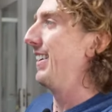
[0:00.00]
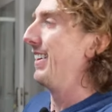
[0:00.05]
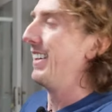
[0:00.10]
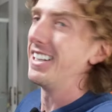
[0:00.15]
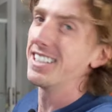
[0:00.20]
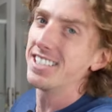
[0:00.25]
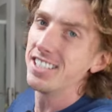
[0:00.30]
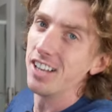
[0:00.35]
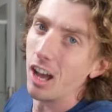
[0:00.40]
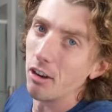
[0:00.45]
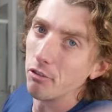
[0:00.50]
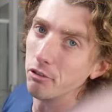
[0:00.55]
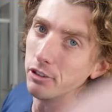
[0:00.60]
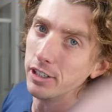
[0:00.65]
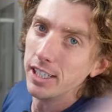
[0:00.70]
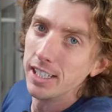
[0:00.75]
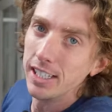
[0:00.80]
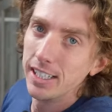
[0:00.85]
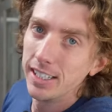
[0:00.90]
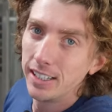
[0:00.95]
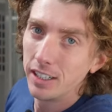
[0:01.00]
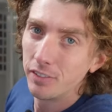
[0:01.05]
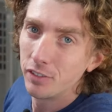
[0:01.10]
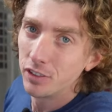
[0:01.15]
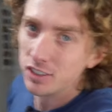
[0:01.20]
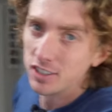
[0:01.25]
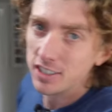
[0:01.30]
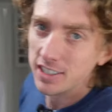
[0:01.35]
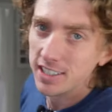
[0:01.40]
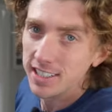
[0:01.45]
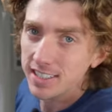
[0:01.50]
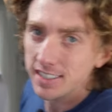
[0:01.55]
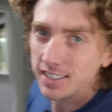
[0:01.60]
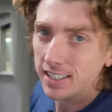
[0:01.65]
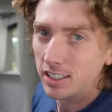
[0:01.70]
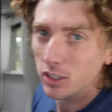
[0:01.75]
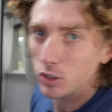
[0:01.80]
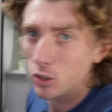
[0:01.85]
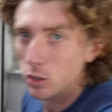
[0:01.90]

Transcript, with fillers: It's not really. If you're sadistic, you